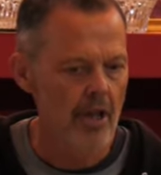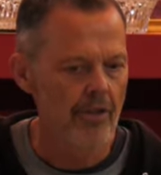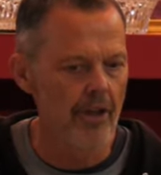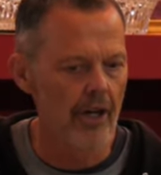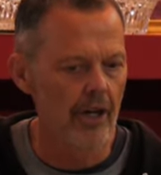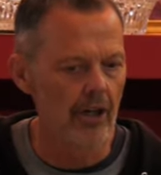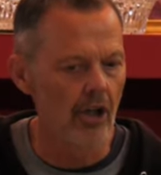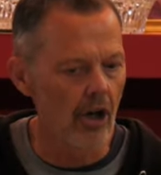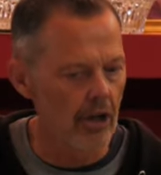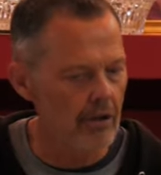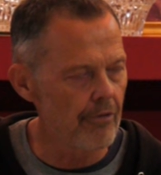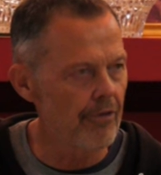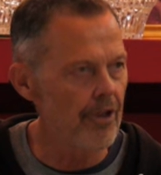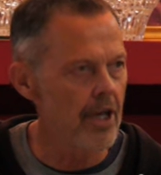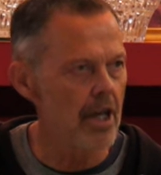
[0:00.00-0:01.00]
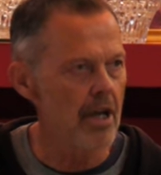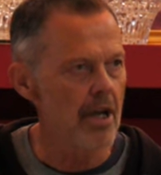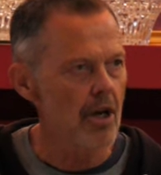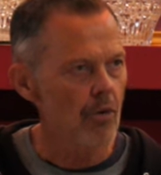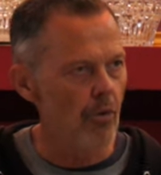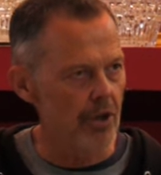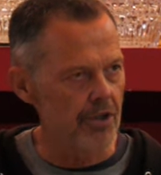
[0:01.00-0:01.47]
That a lot of the
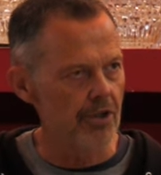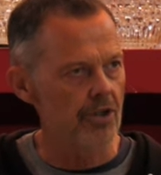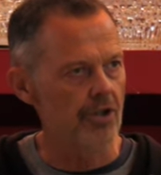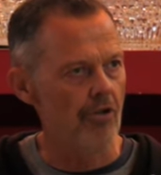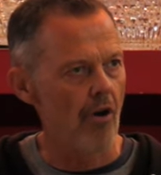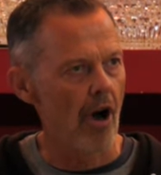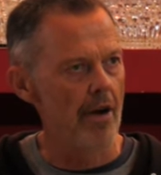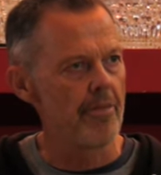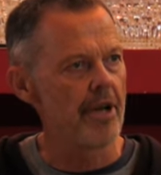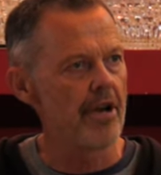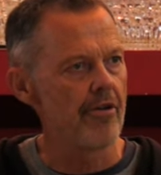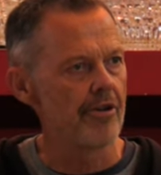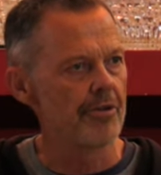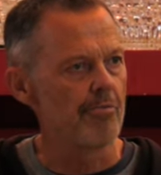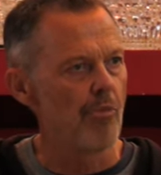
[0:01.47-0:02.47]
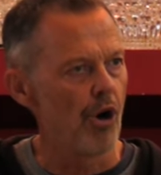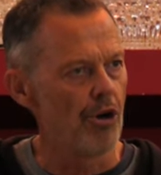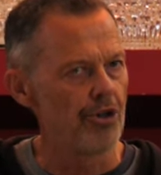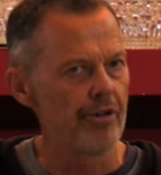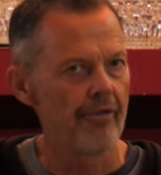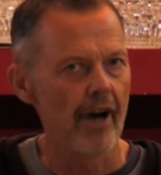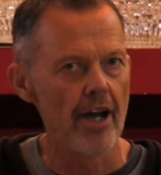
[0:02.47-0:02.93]
what's described here as
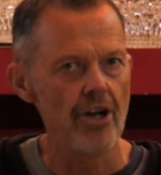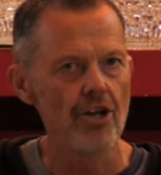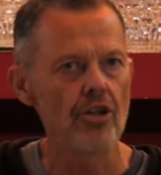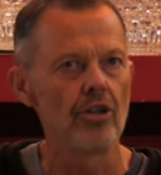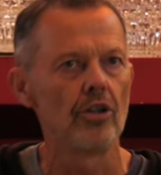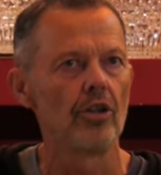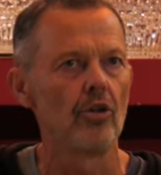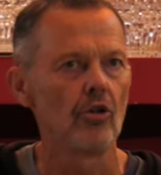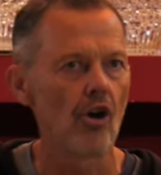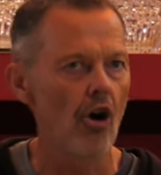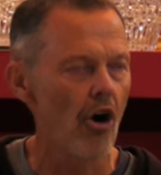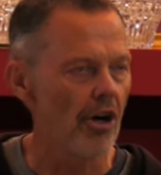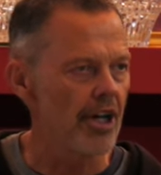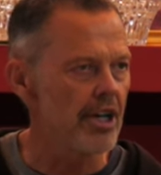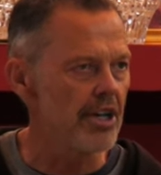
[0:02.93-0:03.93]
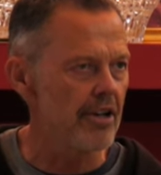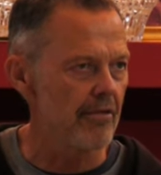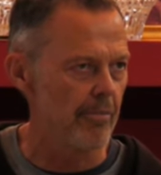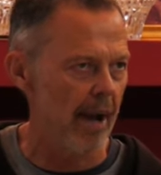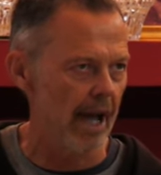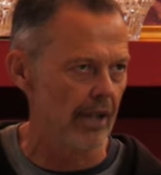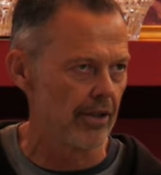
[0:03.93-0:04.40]
motivational or
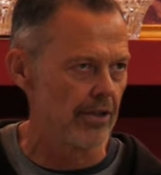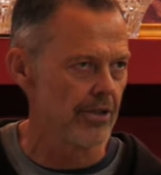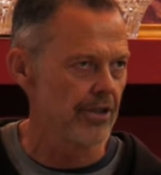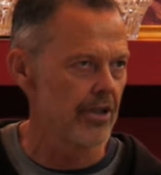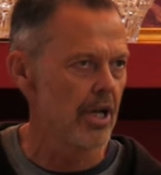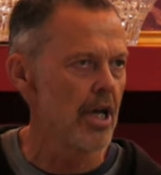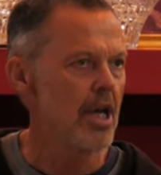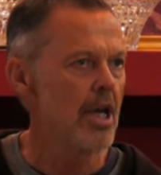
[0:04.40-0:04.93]
conative balance